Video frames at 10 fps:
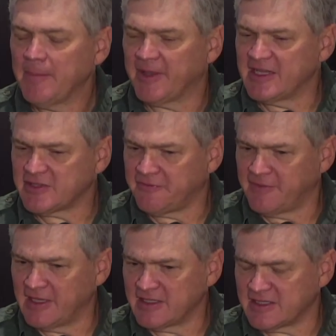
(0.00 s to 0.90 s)
but there's a
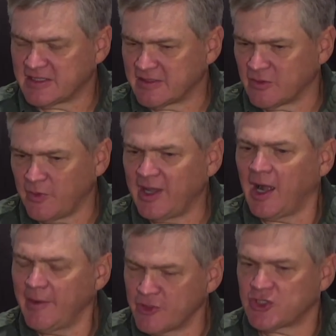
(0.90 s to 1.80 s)
there's the way
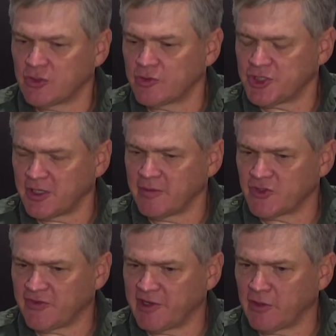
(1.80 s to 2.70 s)
I was taught judo
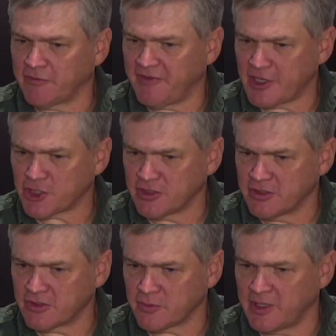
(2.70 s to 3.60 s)
was very old fashioned
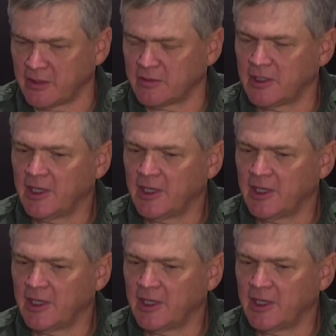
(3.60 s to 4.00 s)
as well.